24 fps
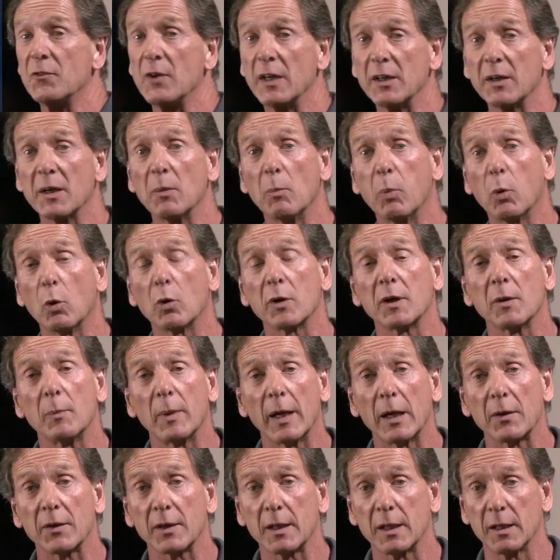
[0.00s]
very important
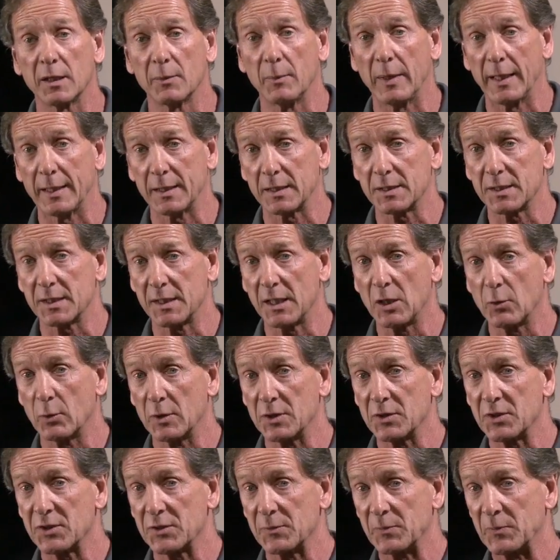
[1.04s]
about the kinematic
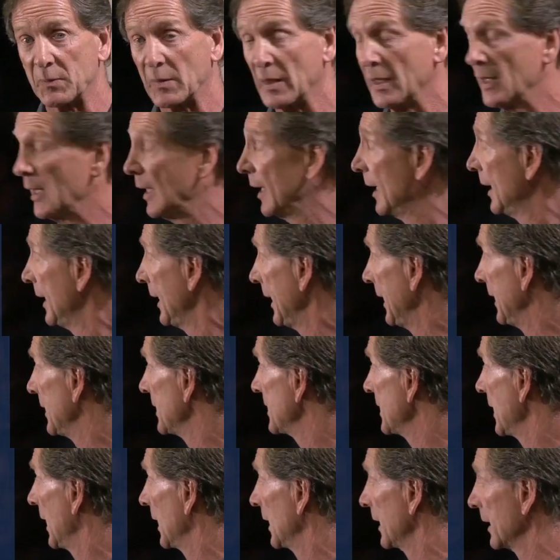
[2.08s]
sequence
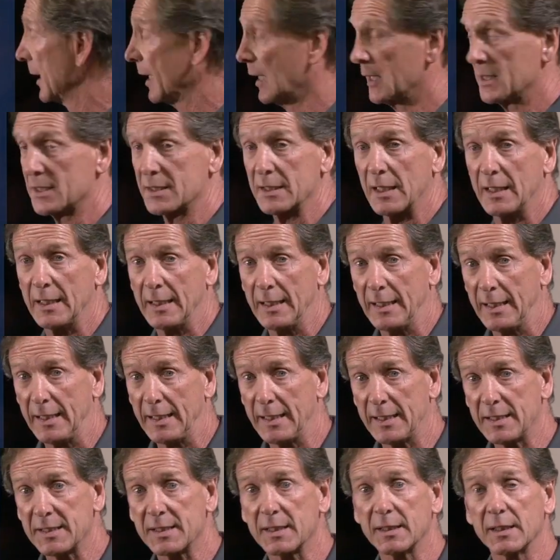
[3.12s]
in telling us,
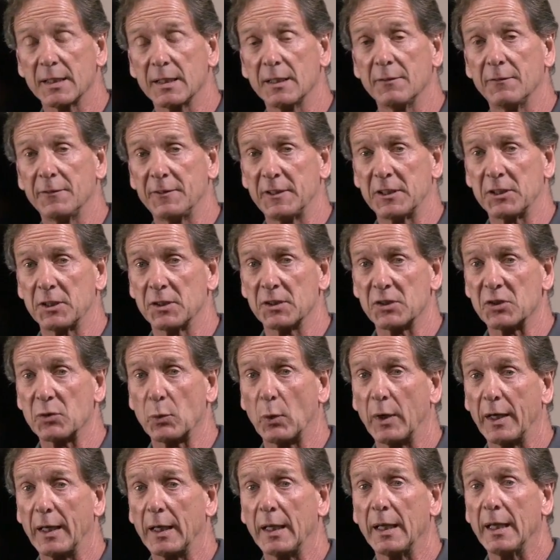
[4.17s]
is it an efficient
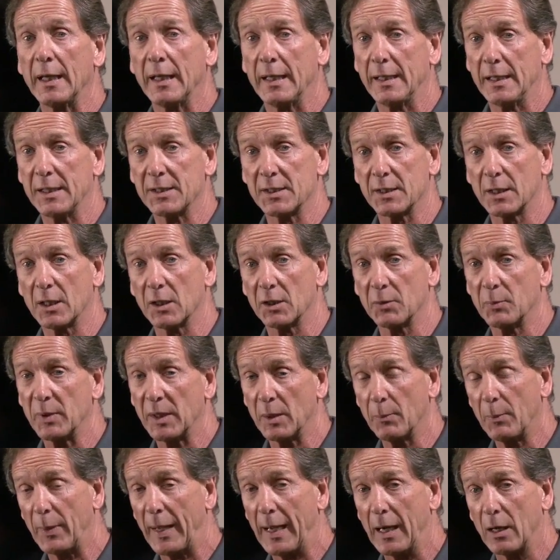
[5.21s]
swing? Is it going to
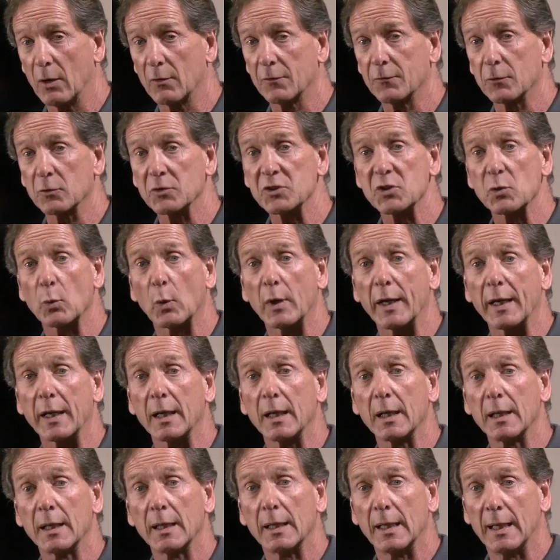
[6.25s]
be a powerful
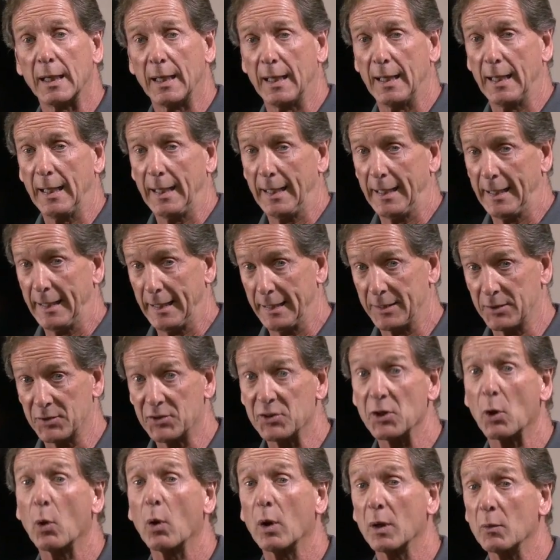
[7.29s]
swing? And
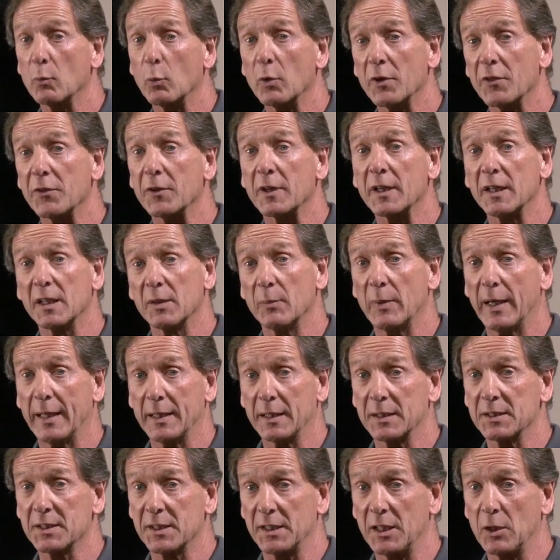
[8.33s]
so on with the
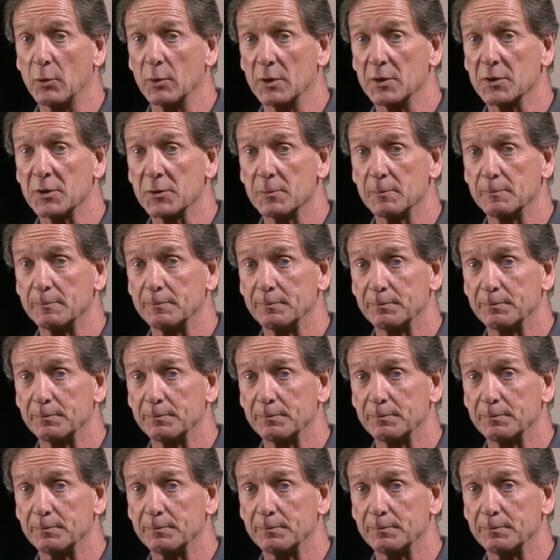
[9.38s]
kinematic sequence.